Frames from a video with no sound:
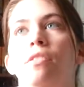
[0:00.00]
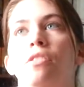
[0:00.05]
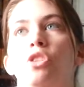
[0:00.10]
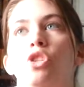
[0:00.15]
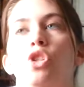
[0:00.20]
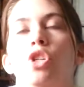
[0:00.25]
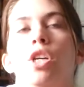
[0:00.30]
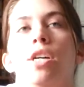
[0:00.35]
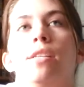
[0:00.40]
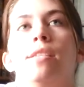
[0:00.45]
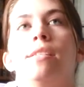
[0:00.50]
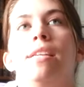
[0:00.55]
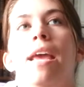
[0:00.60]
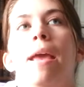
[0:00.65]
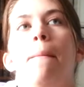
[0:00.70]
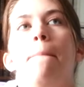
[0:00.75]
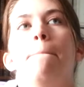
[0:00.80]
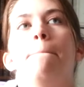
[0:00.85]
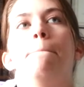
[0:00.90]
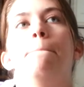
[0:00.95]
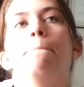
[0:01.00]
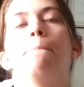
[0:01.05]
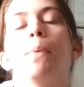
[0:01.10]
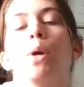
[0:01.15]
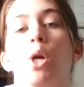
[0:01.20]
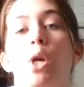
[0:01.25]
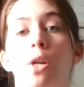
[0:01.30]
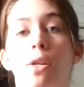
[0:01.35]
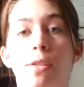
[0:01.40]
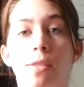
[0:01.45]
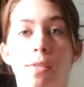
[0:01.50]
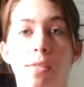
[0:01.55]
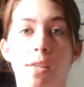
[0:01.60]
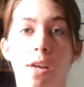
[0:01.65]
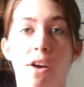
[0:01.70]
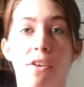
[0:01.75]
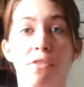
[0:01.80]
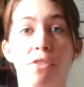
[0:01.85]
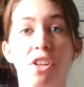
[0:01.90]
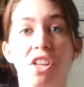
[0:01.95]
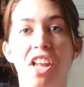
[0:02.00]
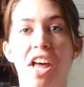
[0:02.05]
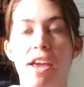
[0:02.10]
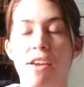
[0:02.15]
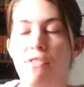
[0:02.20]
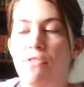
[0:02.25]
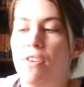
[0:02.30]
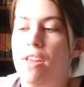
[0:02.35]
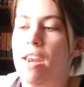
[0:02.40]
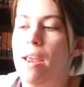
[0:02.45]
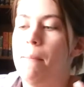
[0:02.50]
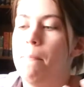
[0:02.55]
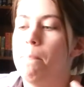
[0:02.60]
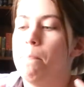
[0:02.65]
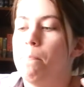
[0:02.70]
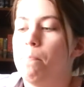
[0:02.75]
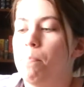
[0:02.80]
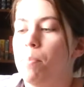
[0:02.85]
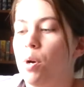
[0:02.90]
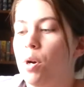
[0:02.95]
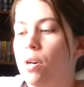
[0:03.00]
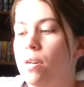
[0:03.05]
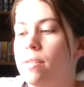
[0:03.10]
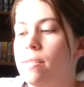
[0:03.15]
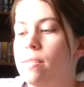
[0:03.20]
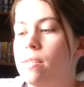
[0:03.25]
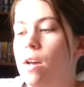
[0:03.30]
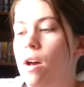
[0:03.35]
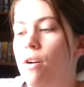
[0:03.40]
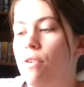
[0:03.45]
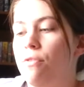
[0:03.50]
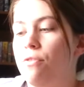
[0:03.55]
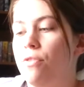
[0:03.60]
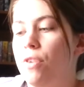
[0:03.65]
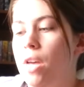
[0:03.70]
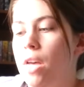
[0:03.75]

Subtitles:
just a burst of life and a burst of